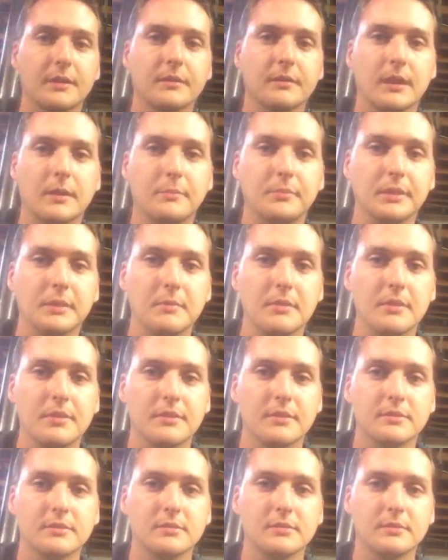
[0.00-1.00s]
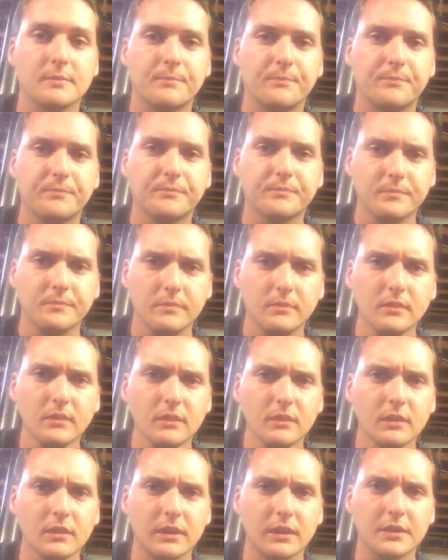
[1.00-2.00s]
Yeah, Plymouth is
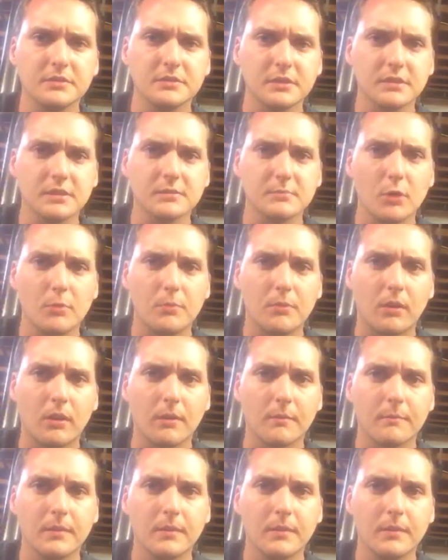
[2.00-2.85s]
Mopar.